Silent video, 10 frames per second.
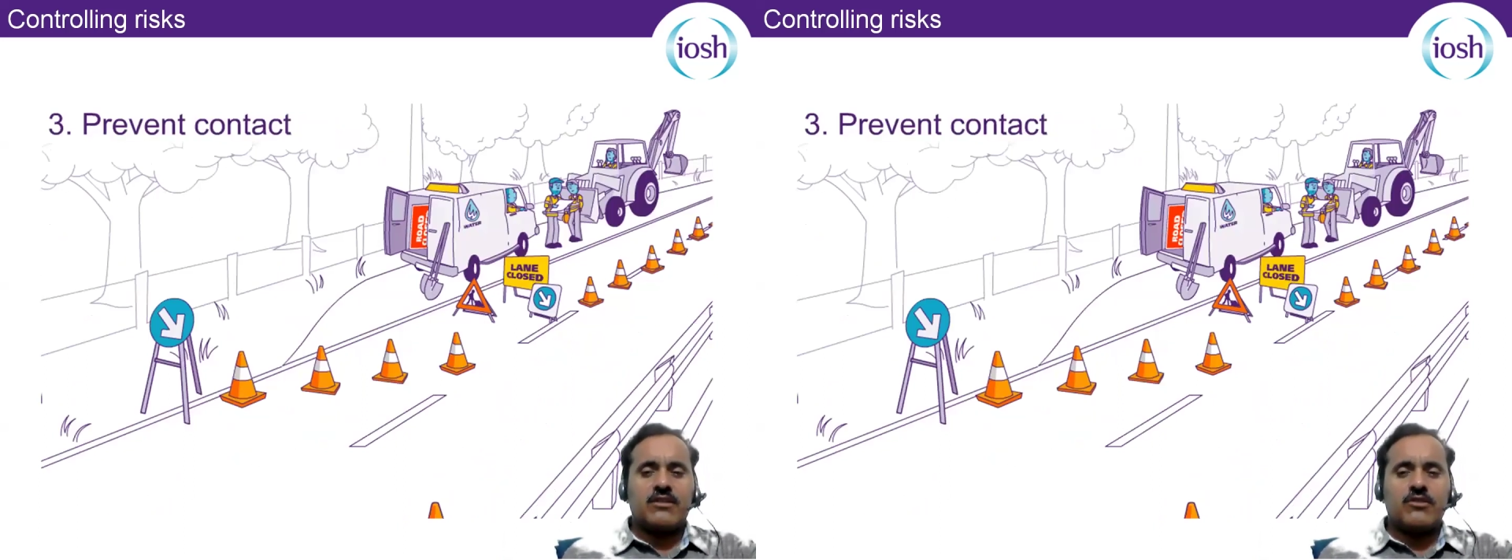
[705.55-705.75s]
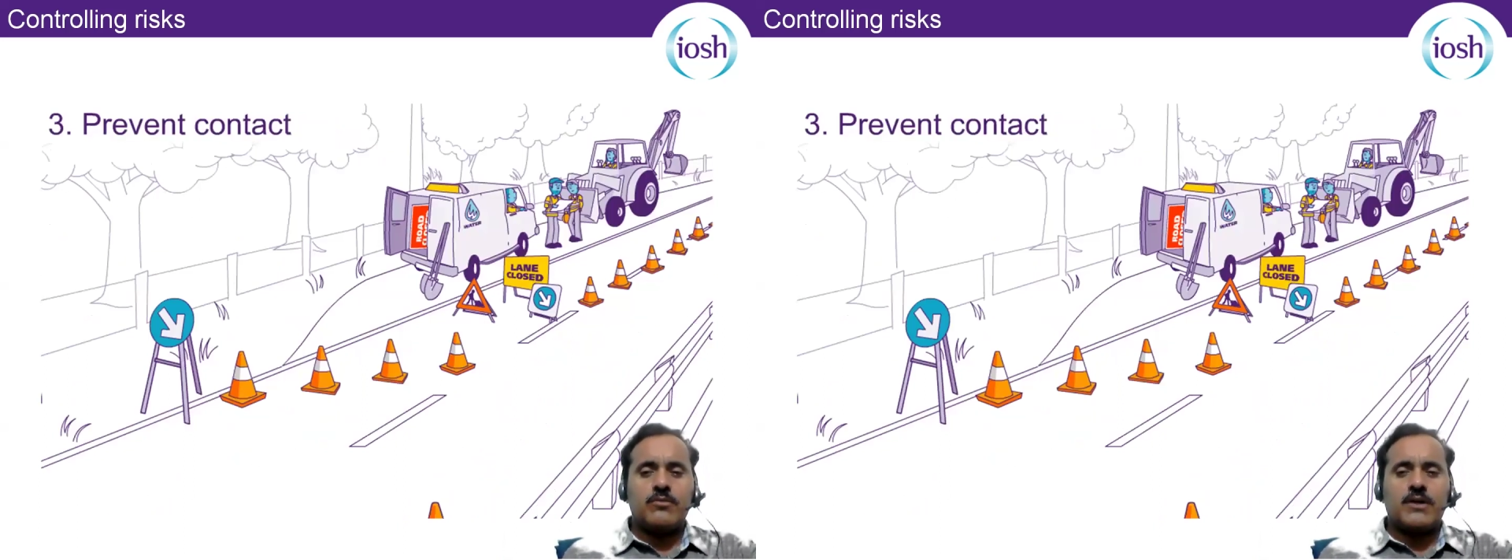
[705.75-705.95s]

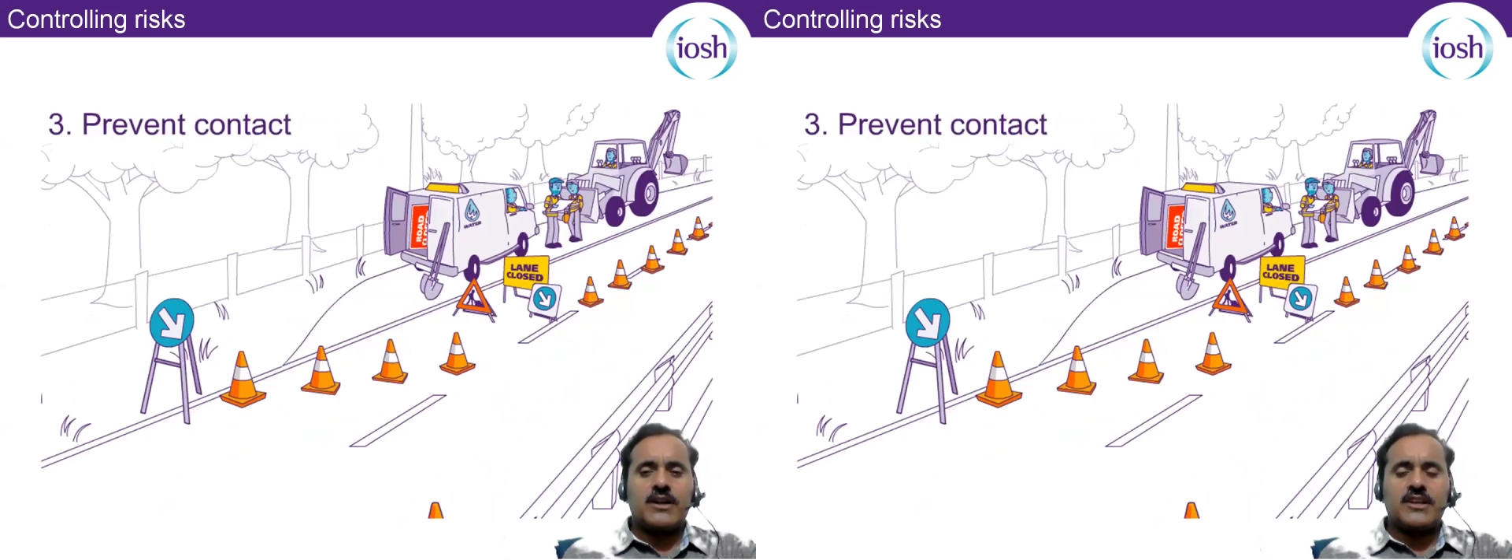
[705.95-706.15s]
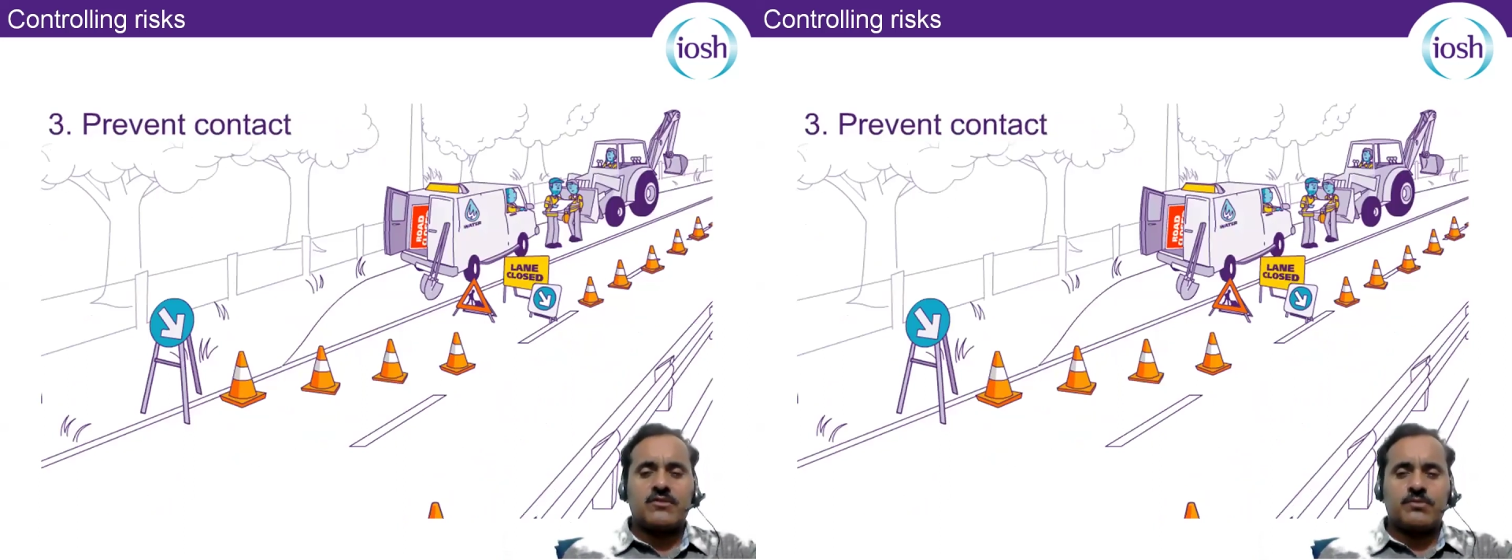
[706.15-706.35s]

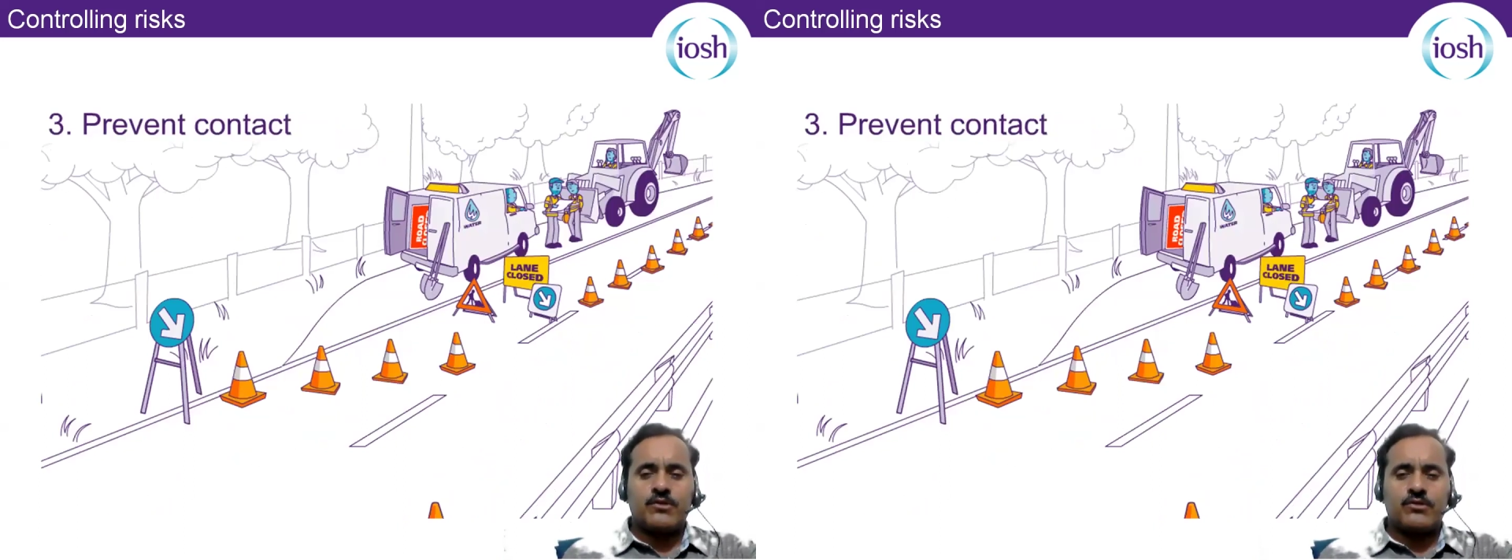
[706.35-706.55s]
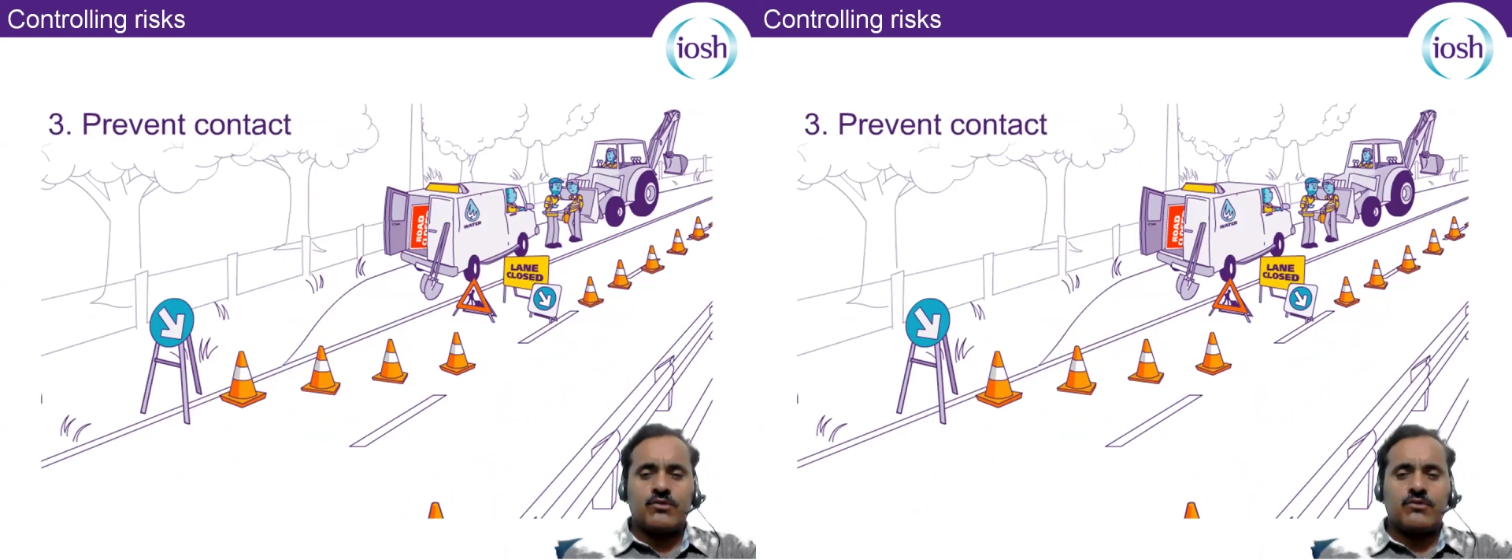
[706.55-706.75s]
nobody is
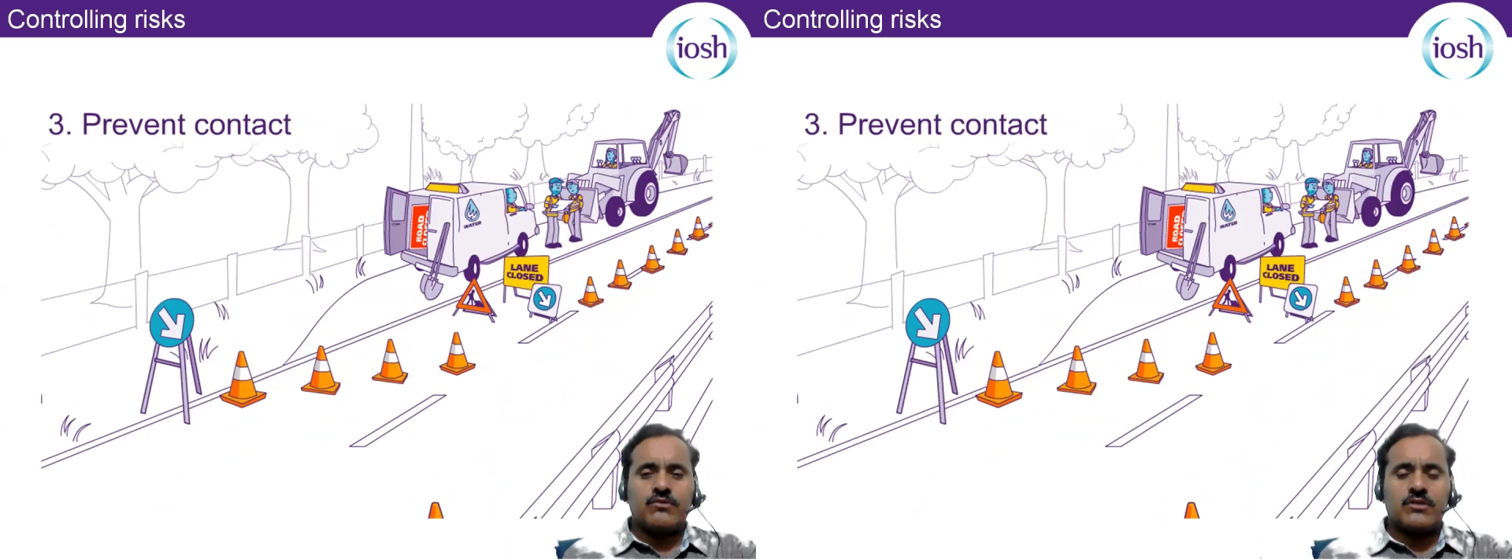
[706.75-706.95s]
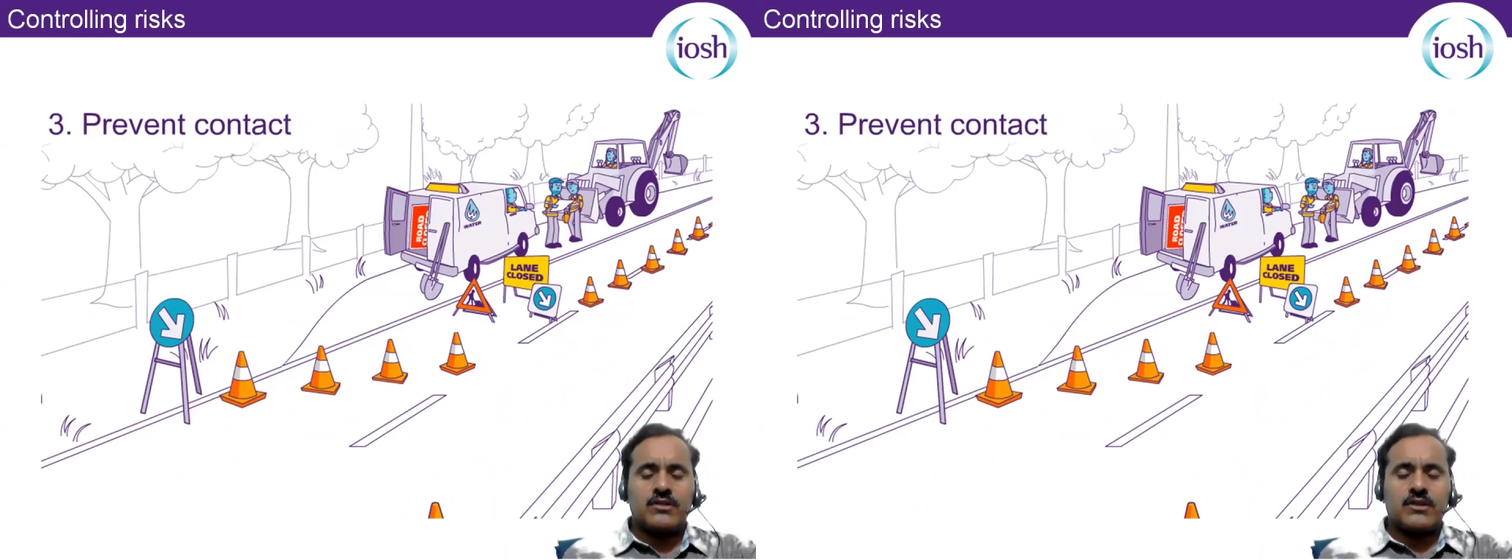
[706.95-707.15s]
supposed
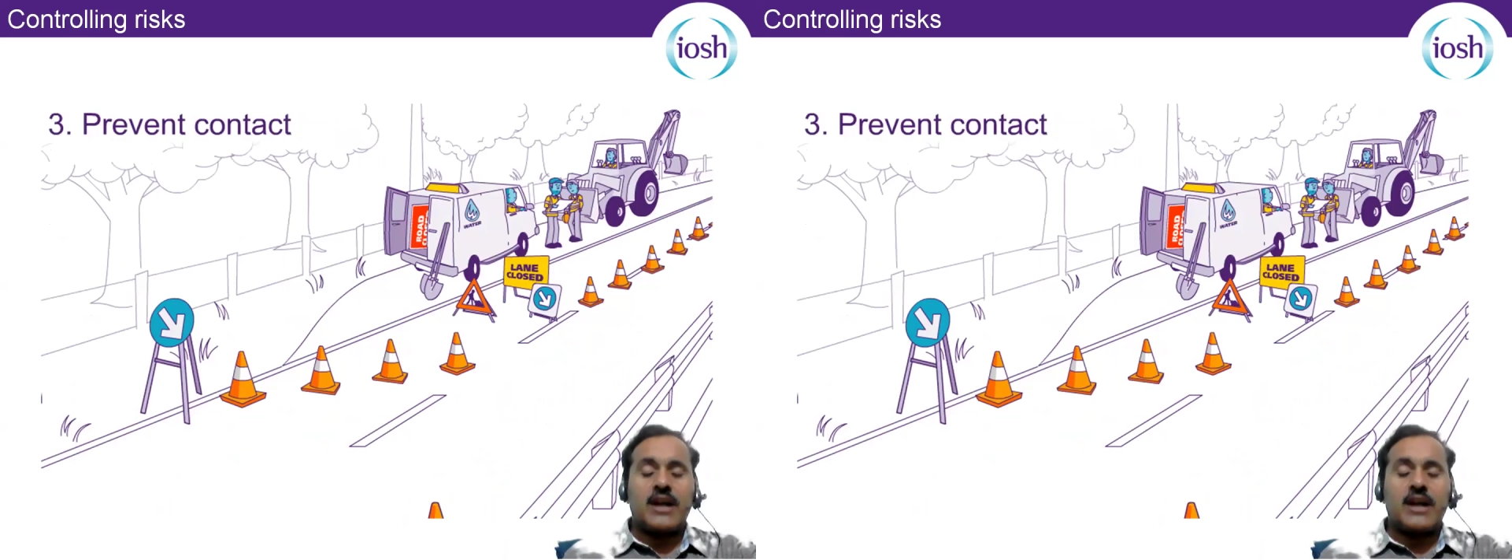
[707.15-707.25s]
to